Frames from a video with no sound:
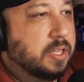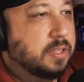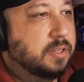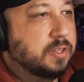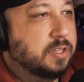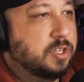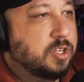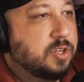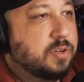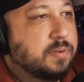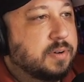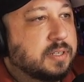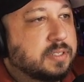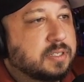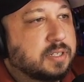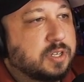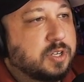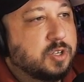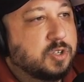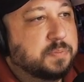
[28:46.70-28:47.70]
The U.S.
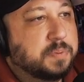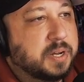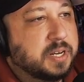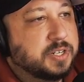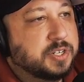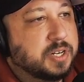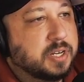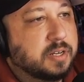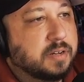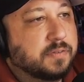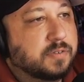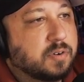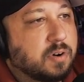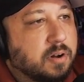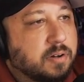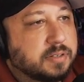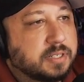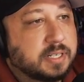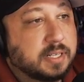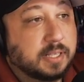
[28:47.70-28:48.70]
accused Beijing of
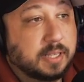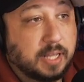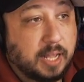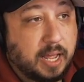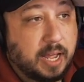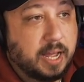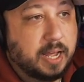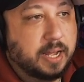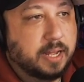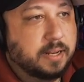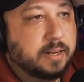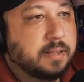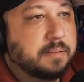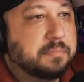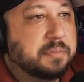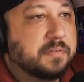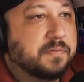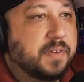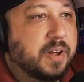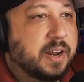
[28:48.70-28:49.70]
crossing a line and
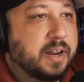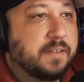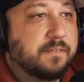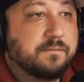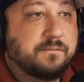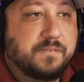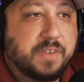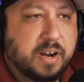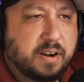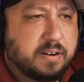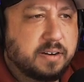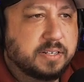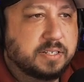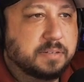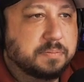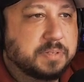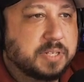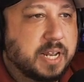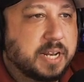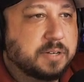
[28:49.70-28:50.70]
providing very
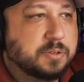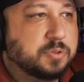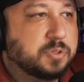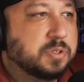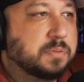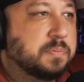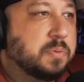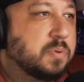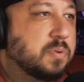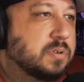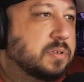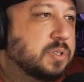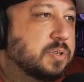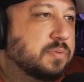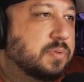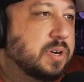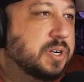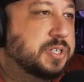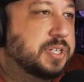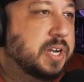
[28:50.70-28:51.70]
substantial support to
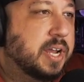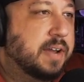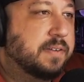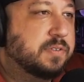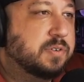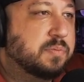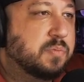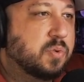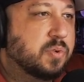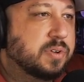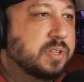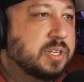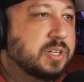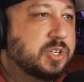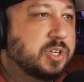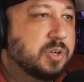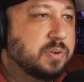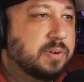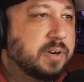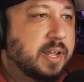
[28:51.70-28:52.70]
Russia after more than
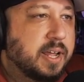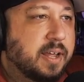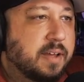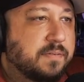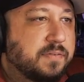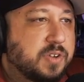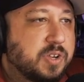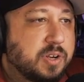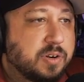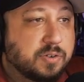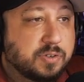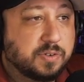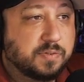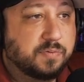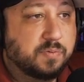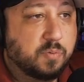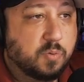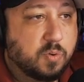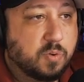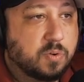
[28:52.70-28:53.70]
2.5 years of
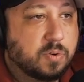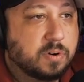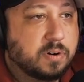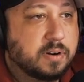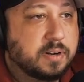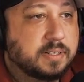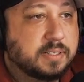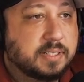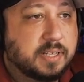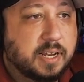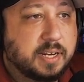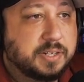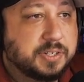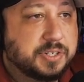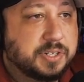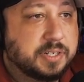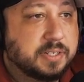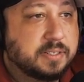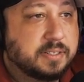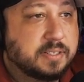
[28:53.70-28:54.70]
war and
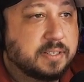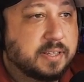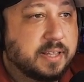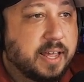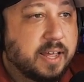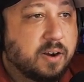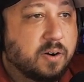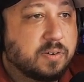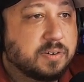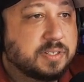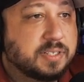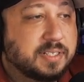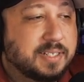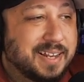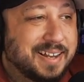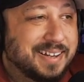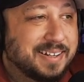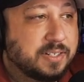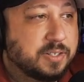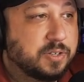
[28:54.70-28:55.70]
sanctions that are
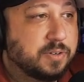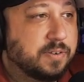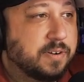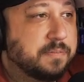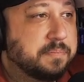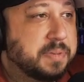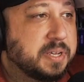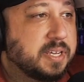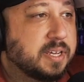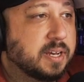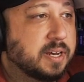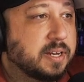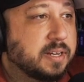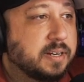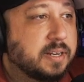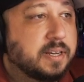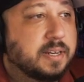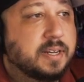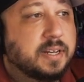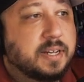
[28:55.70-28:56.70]
said to have
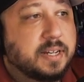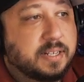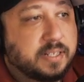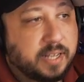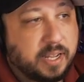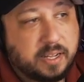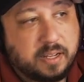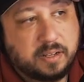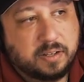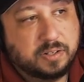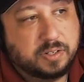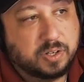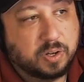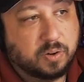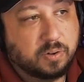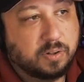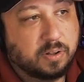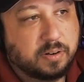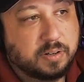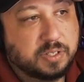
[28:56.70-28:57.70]
begun taking a
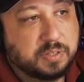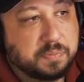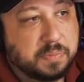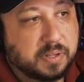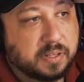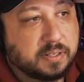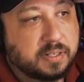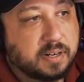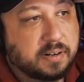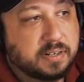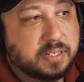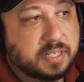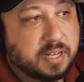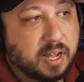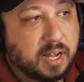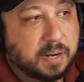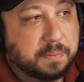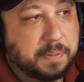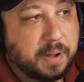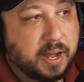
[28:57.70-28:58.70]
toll on its military
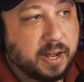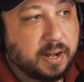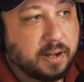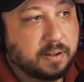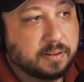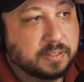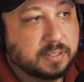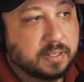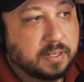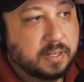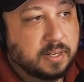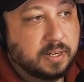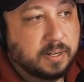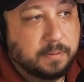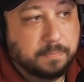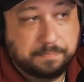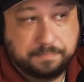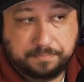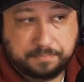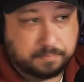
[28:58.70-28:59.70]
stockpiles.
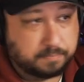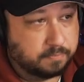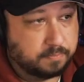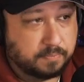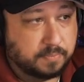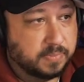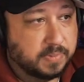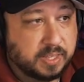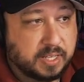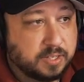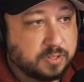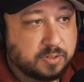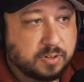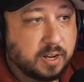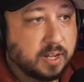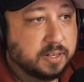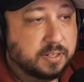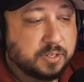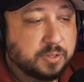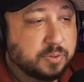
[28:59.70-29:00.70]
These are
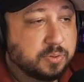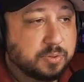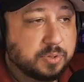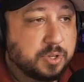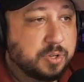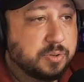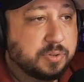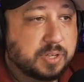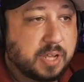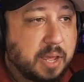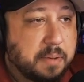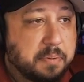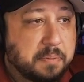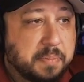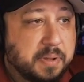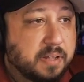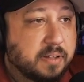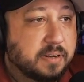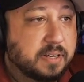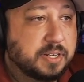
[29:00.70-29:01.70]
not dual-use
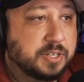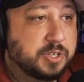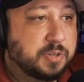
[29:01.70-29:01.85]
capabilities,